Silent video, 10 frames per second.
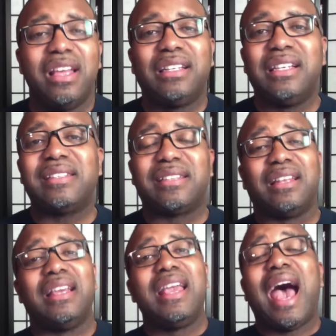
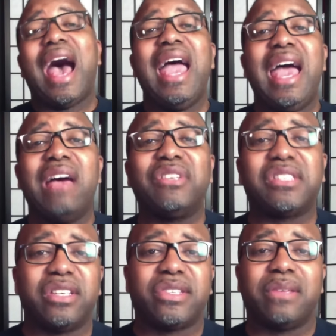Listen, I have a
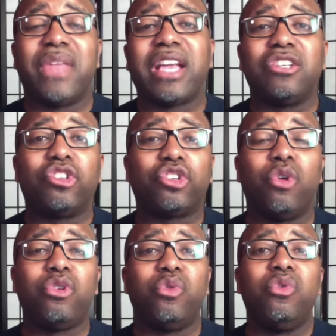system that can show
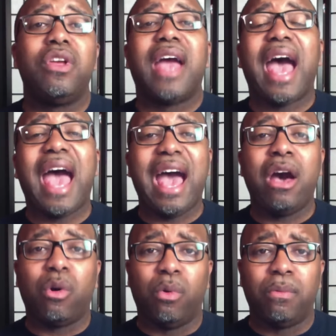you
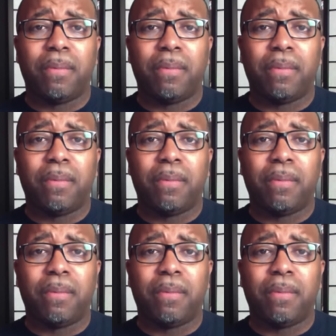how